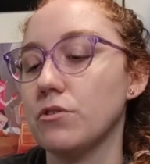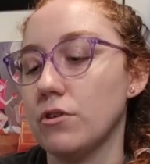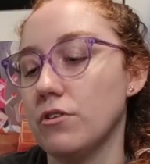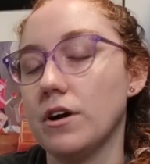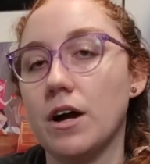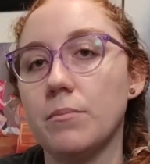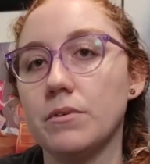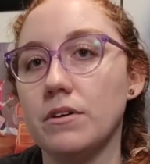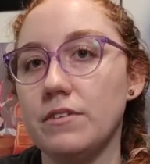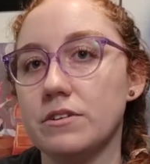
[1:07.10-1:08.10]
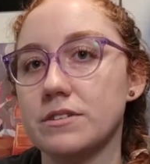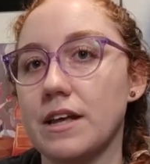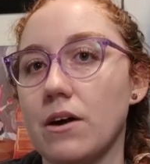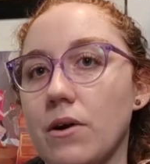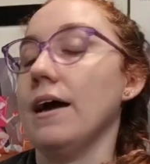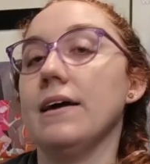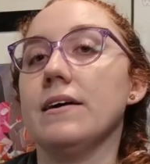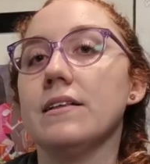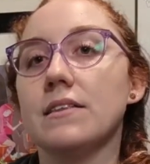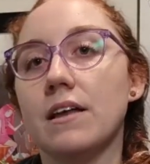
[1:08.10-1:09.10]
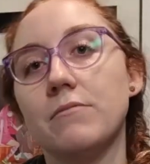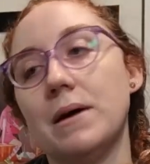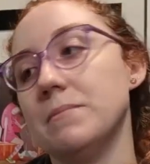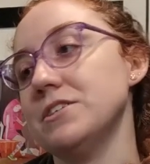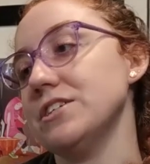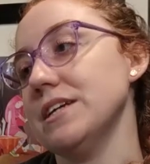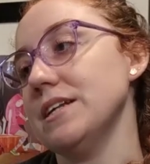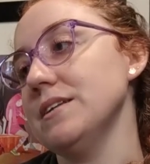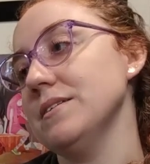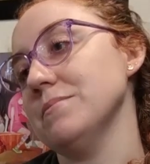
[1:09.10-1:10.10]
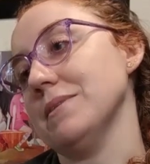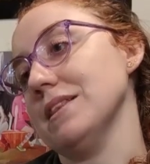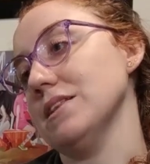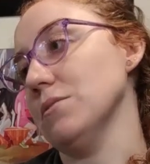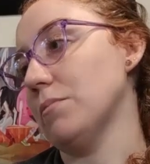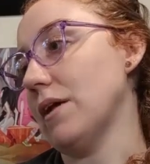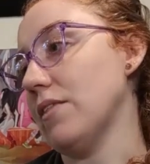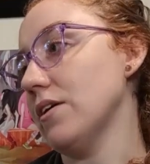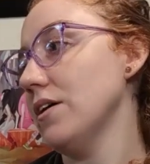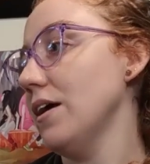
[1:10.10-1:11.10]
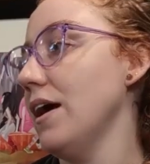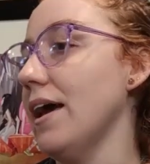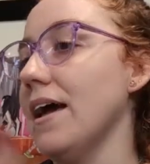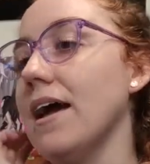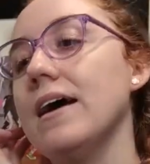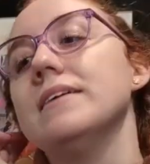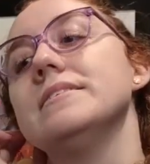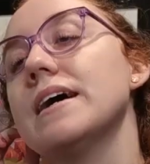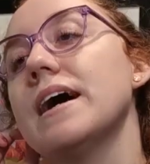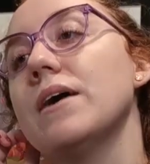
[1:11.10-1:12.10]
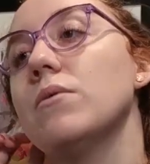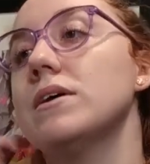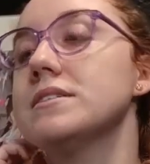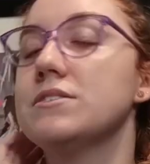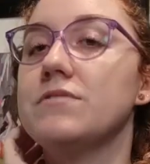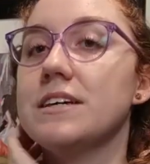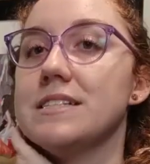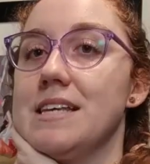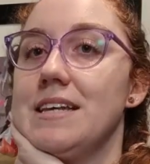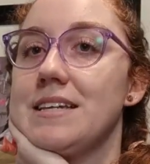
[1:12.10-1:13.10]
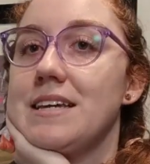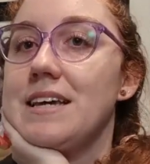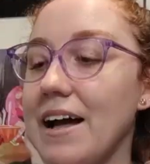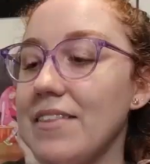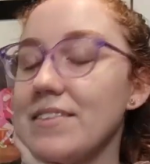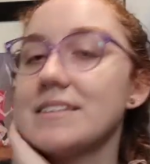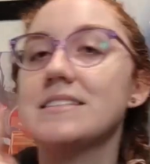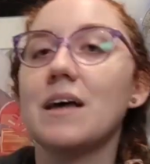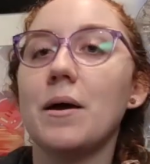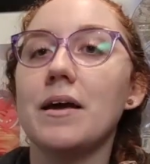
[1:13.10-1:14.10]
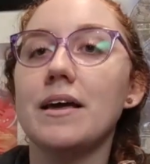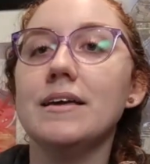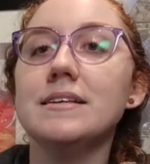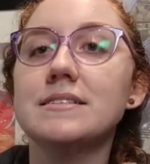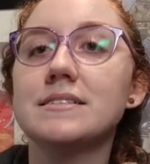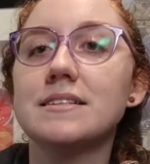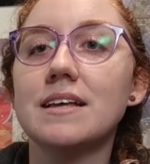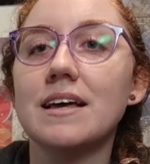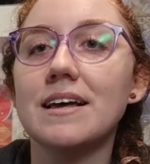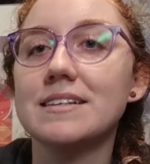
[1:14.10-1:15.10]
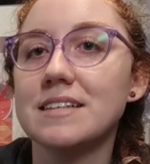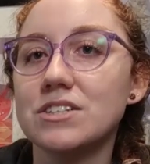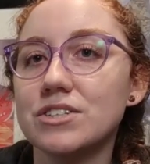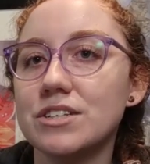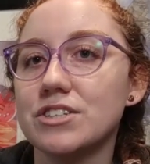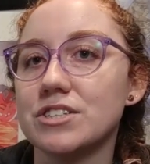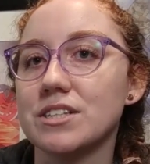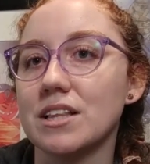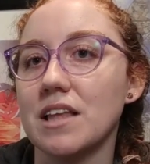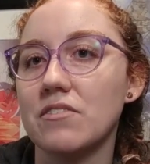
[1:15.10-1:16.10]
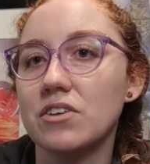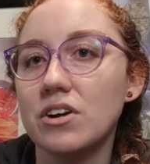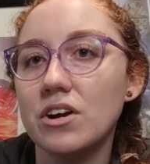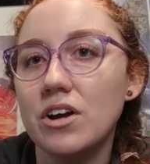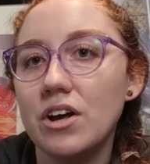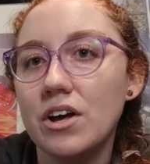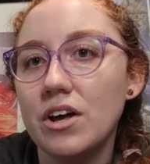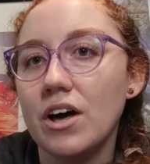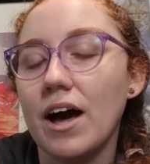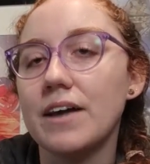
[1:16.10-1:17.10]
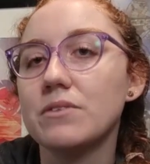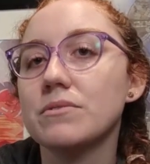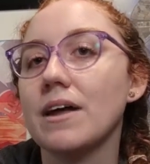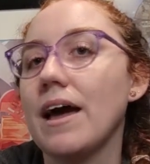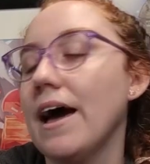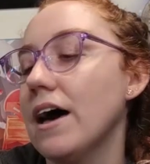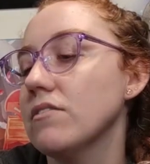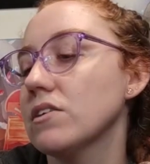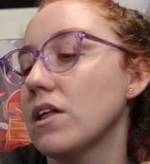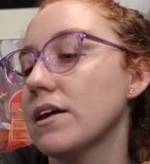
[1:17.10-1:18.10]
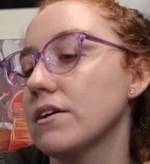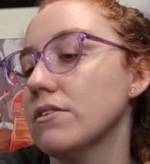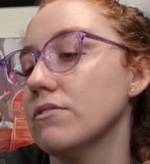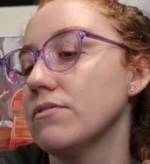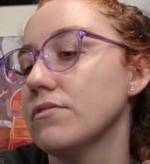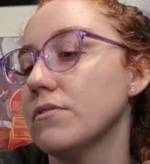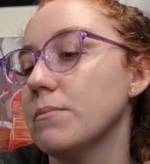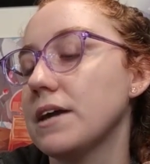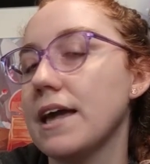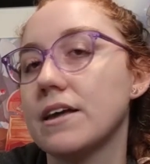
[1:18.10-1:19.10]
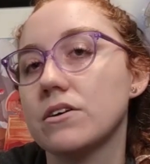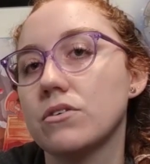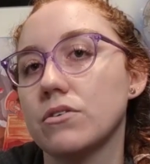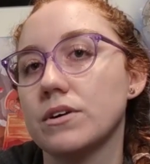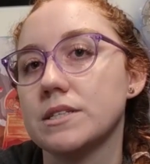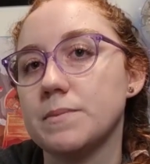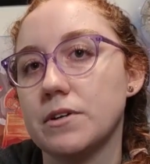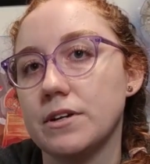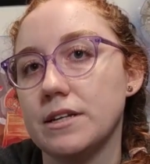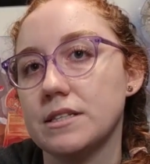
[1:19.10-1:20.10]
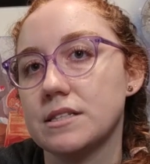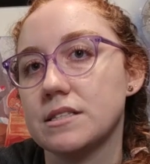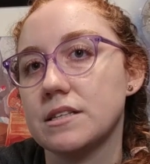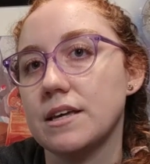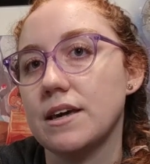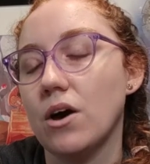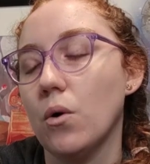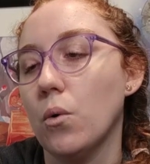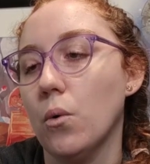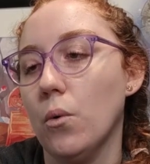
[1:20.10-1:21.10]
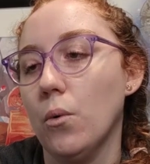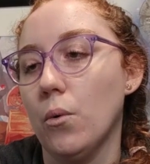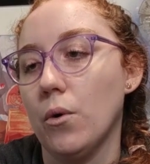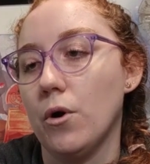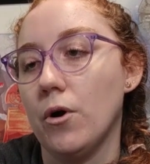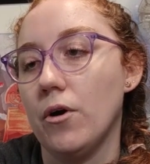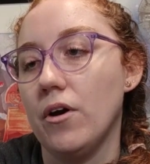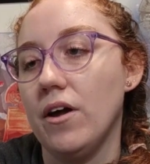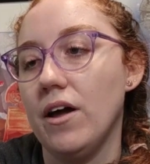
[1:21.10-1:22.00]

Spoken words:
for a couple of years now. I love my machine, my little brother, and I want to fix it. This is essentially just a lever. I don't have a lot of mechanical experience or